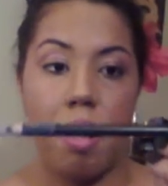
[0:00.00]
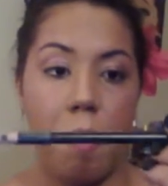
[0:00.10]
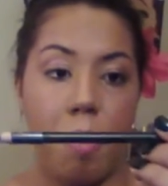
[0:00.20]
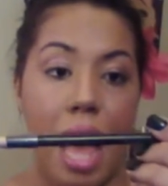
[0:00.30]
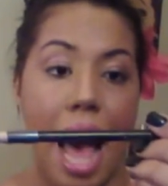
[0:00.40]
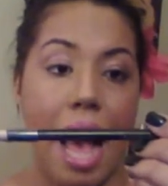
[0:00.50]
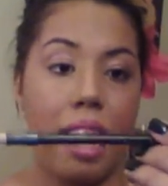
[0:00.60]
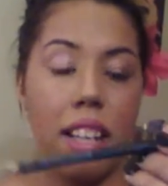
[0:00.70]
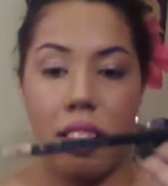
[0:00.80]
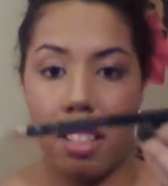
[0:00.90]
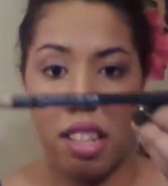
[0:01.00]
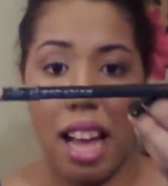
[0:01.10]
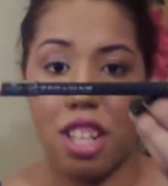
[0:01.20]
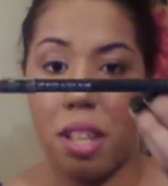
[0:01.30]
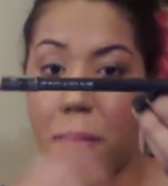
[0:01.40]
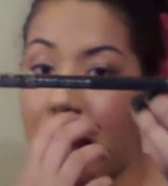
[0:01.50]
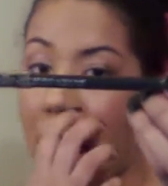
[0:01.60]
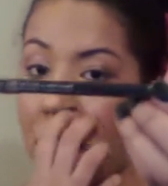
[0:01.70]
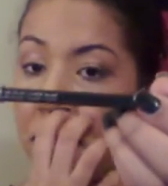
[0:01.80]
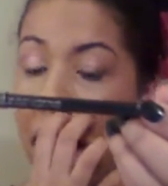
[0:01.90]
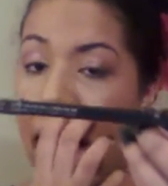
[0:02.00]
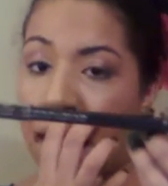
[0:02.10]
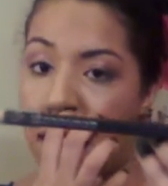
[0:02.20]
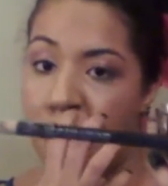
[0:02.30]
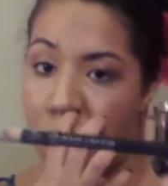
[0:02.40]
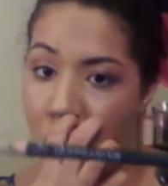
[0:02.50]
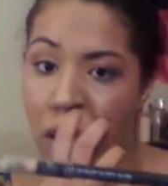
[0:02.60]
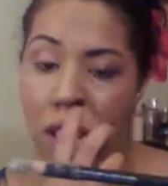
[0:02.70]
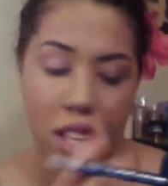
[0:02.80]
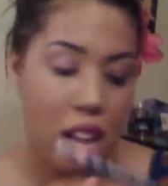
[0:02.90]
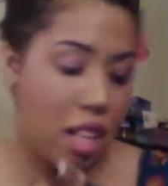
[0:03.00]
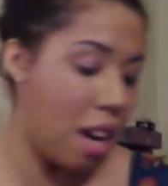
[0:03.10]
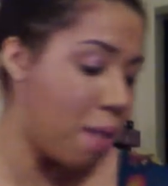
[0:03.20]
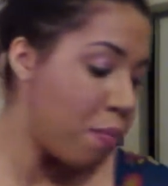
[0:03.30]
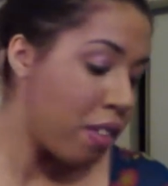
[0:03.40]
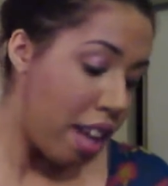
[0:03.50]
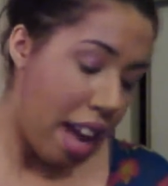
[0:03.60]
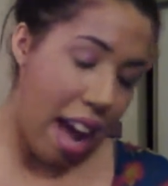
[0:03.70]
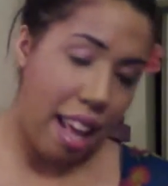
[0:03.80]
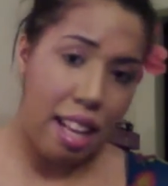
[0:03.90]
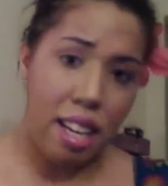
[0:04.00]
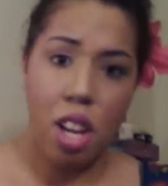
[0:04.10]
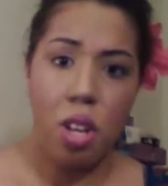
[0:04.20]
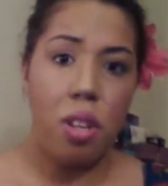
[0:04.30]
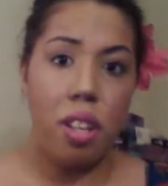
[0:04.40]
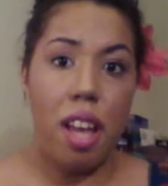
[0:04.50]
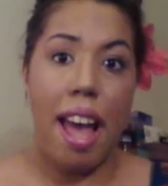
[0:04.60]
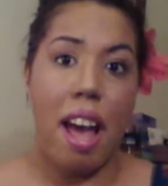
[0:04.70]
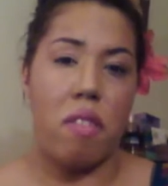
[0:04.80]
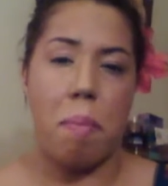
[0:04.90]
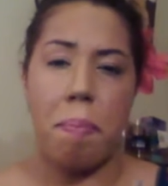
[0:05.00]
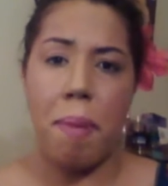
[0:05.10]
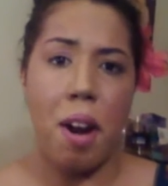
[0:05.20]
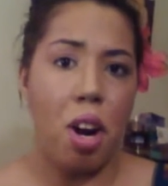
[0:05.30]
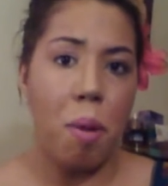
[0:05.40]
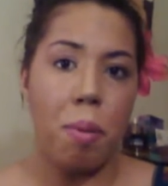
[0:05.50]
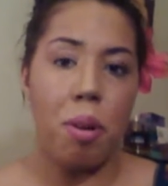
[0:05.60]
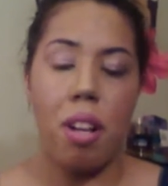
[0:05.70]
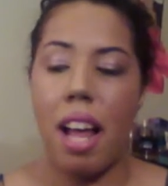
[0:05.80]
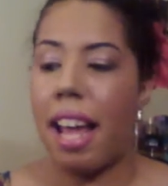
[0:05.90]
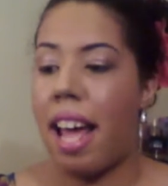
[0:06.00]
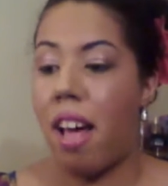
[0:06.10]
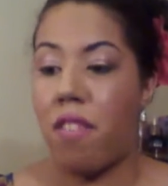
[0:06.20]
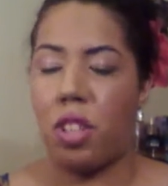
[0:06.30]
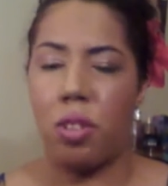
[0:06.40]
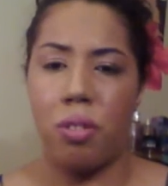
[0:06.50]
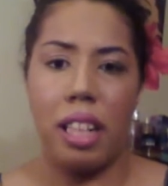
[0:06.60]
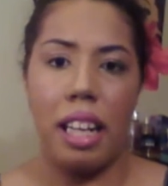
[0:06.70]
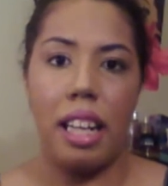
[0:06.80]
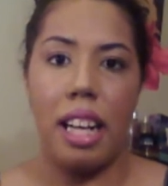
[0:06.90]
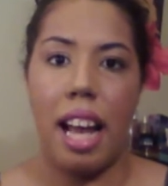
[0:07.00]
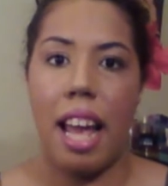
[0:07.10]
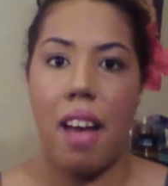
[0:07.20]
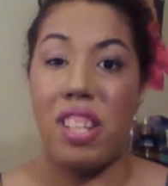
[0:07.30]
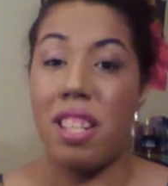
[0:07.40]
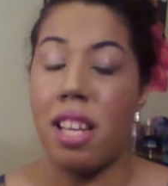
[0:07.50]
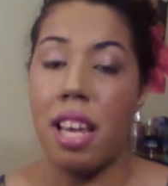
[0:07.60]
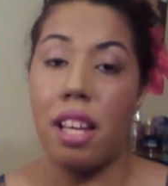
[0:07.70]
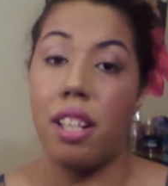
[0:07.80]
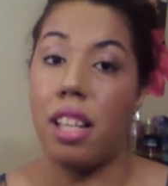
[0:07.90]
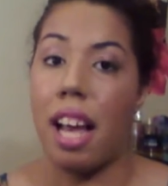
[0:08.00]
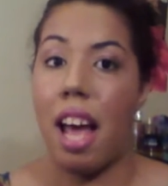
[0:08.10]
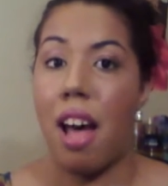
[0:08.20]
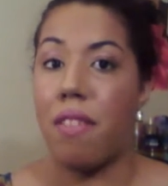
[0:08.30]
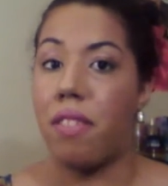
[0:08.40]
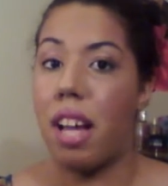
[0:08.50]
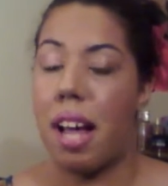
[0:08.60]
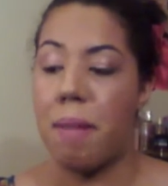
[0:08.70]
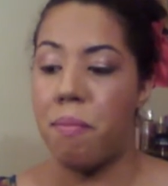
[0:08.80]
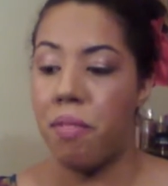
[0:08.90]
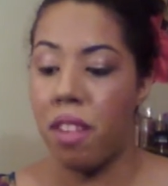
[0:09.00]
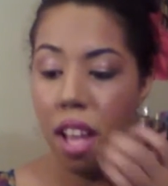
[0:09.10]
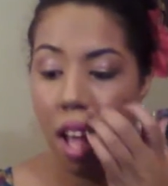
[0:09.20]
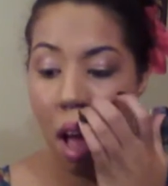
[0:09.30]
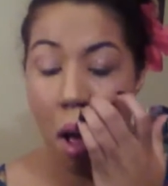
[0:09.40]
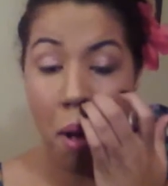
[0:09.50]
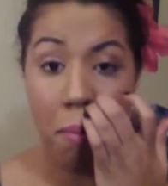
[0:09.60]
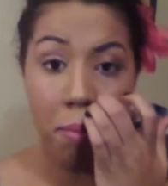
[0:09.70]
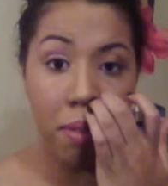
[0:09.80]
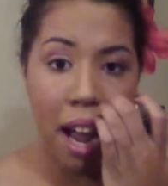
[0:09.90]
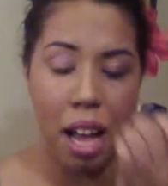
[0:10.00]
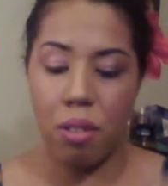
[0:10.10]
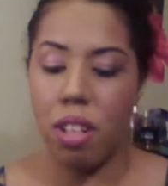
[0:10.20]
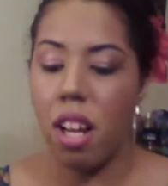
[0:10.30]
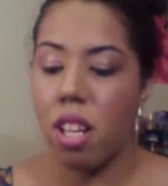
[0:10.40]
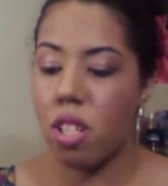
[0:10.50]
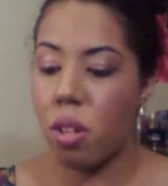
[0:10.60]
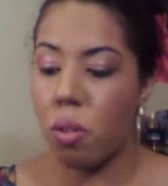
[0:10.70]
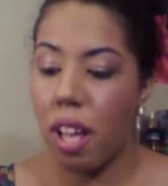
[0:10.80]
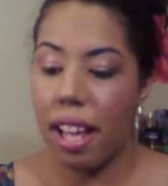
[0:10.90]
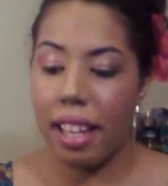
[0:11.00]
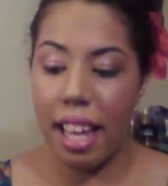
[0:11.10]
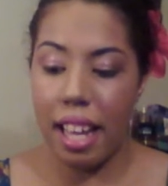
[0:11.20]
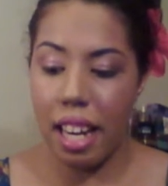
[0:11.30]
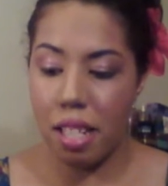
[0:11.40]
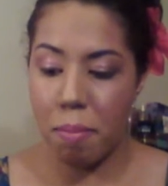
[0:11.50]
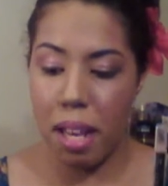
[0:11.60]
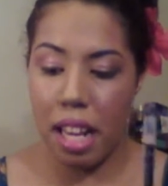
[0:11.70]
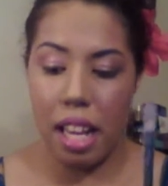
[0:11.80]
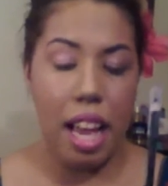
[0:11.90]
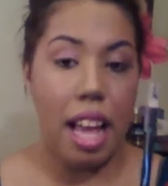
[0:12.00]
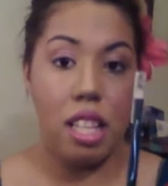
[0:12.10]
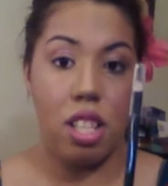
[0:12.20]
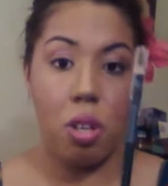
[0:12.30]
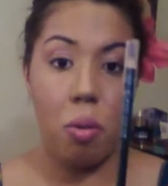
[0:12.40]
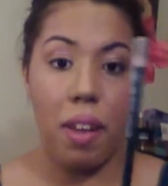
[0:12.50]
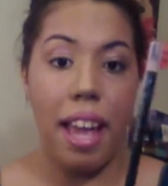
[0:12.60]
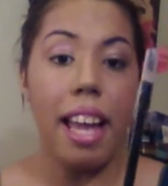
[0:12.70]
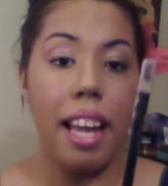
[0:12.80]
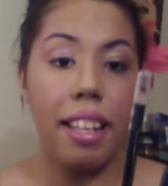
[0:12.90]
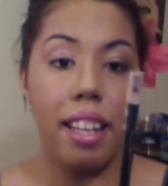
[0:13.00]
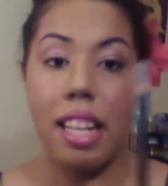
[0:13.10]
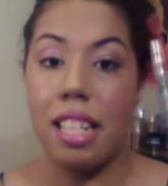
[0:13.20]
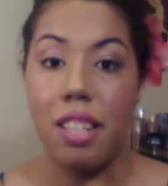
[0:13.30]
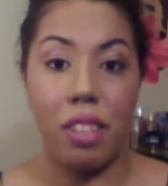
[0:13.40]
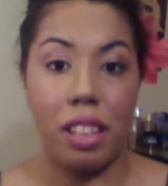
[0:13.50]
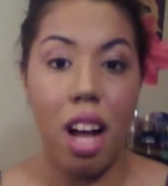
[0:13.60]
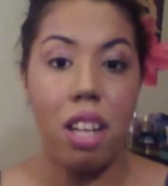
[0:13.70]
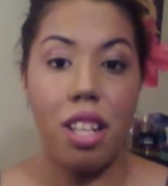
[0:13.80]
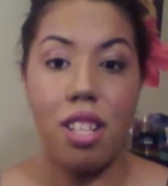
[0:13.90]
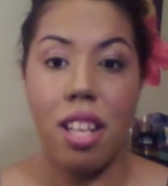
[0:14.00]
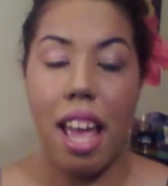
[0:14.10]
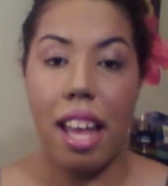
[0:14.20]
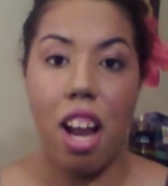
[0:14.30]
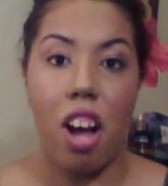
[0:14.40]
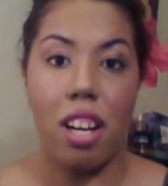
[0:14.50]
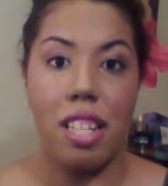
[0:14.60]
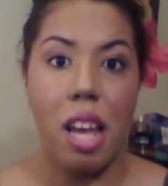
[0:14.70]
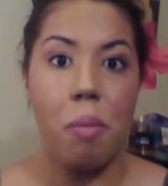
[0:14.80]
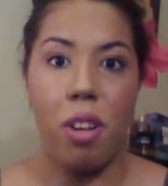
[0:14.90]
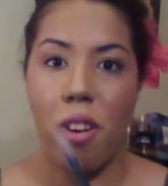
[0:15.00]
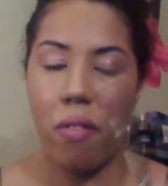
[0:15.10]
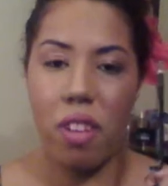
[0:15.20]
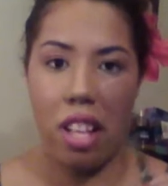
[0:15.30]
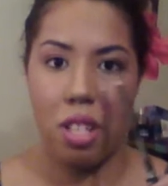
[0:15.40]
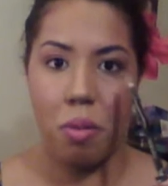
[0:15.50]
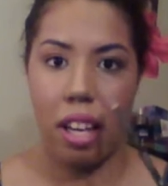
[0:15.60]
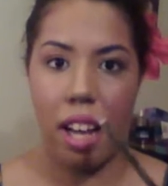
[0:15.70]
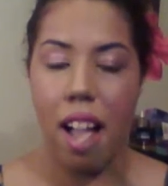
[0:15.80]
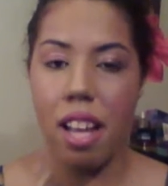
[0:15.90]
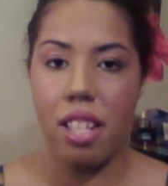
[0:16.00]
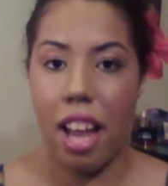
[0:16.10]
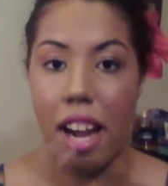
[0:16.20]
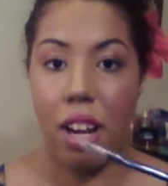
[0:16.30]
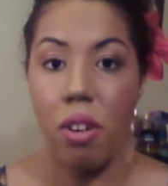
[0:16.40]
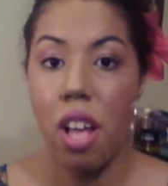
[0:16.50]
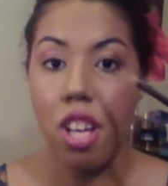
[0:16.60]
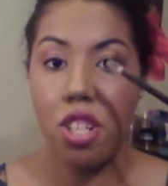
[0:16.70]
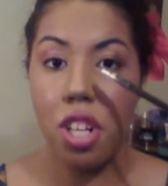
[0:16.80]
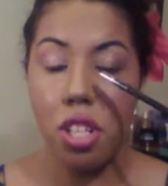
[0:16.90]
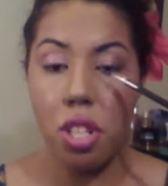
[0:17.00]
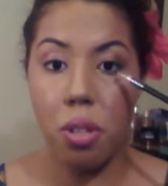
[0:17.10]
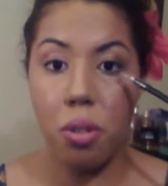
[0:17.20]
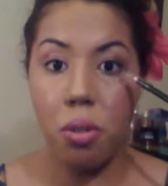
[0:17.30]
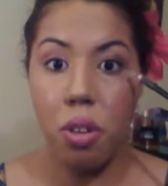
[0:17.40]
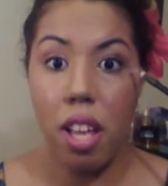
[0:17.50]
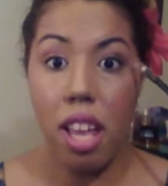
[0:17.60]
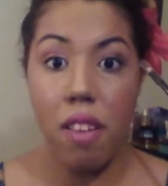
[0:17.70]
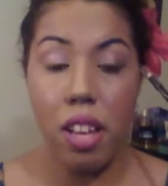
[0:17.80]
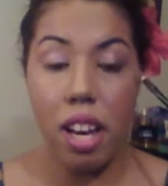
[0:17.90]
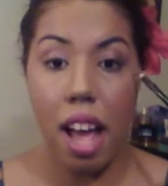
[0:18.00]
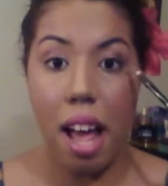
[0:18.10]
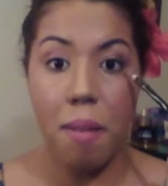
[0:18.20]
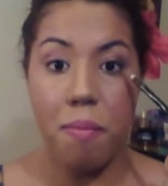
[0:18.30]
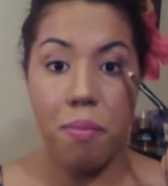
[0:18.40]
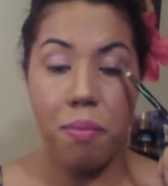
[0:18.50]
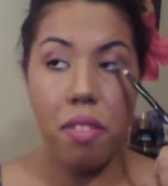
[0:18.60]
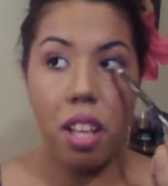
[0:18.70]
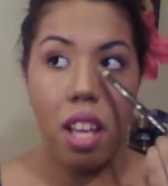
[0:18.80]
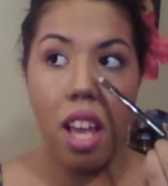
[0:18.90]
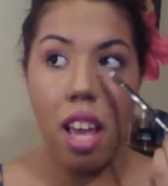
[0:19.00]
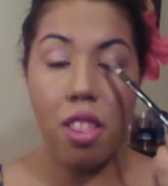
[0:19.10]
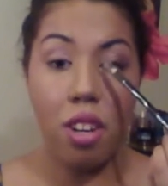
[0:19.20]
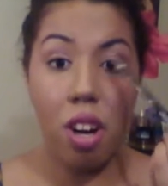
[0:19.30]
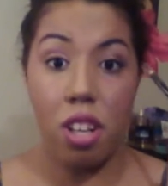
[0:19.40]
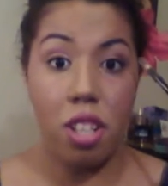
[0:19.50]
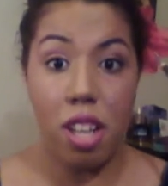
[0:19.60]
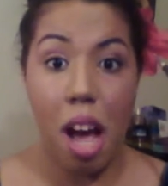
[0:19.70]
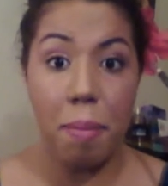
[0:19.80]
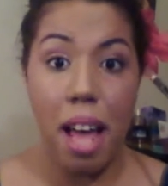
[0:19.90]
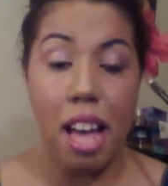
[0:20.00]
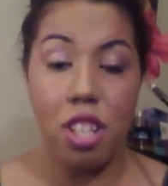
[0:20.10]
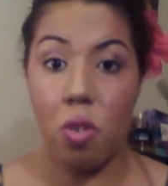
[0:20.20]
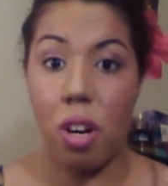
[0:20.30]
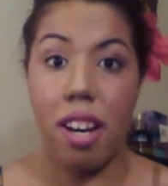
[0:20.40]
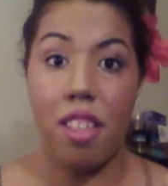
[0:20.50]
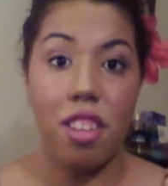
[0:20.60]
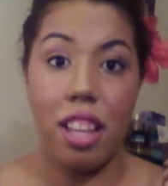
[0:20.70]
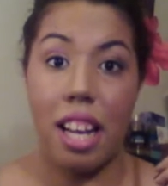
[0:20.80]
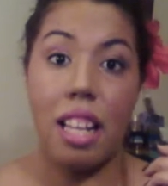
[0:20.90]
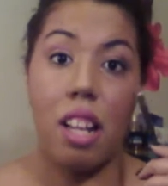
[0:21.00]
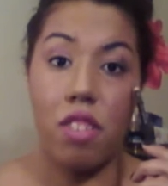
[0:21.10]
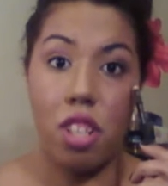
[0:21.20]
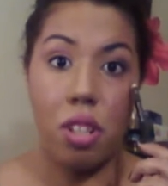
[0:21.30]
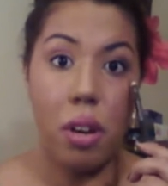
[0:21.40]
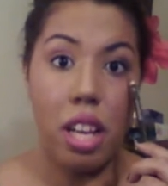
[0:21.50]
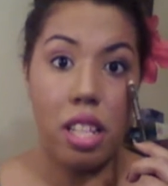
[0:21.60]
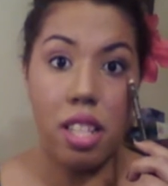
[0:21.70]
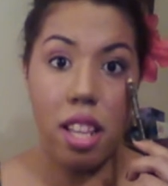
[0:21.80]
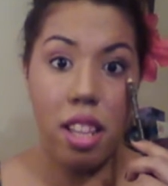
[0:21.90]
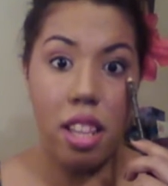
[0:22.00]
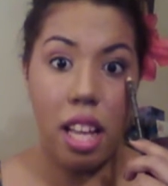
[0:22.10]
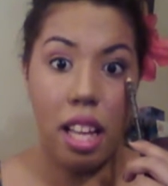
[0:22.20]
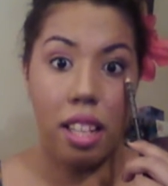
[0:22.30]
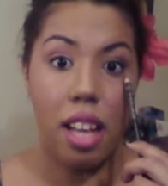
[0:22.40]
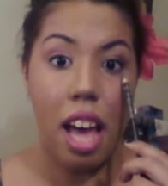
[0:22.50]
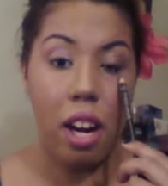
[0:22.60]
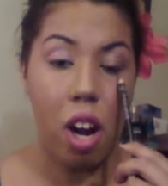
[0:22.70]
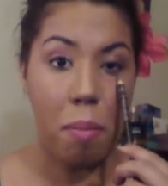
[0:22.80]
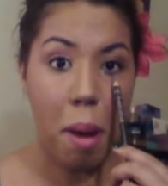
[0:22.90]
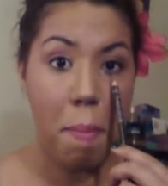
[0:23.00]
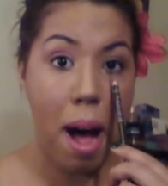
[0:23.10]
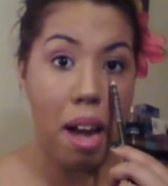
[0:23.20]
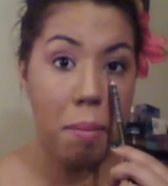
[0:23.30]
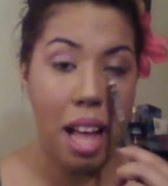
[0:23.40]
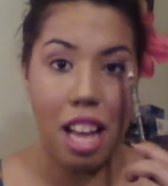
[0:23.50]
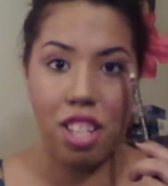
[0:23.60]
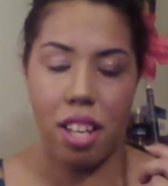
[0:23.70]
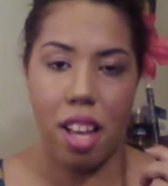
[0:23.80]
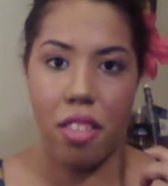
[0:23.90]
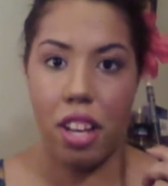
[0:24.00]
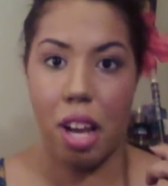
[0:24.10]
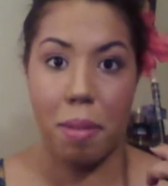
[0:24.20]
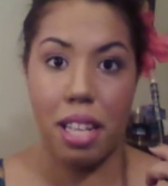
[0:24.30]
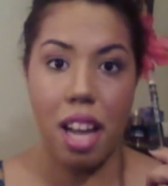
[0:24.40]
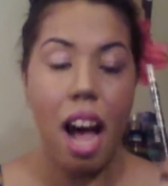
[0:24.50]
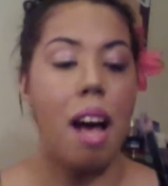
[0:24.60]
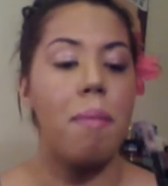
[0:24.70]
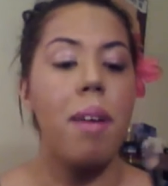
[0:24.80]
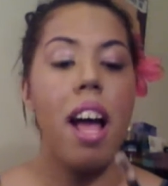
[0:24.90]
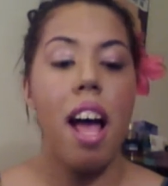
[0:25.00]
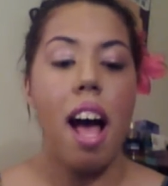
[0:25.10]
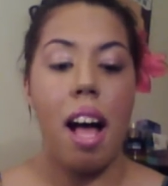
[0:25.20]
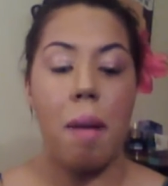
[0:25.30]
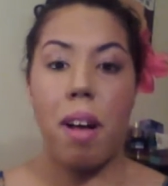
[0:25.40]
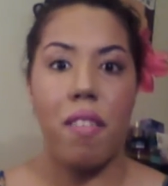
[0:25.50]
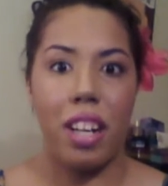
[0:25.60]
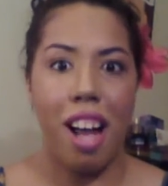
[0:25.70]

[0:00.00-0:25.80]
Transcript: black, actually black. It's the darkest color. And I have a purple, I have a green, I have a teal, I have brown. So get as many as you can in different colors, and on a day when you don't feel like doing the eyeshadow, just do even either on your top lash, or another thing that I love to do is the liner on my bottom lash and nothing on my top of a